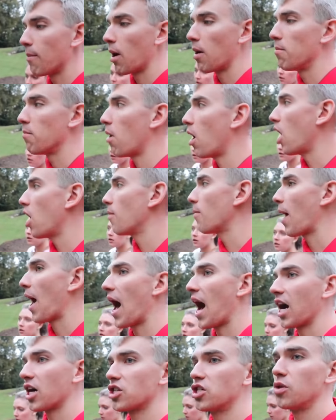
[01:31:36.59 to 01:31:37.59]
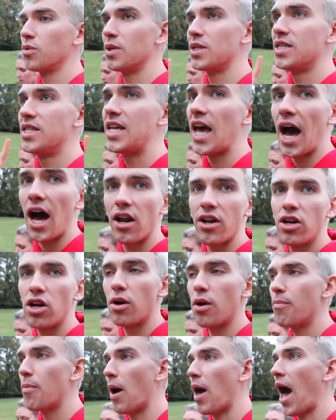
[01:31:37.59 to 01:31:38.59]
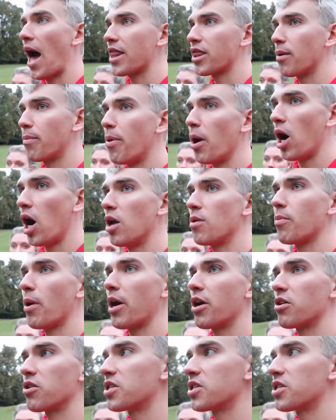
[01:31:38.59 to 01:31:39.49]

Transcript: my mom actually was down here at the pond by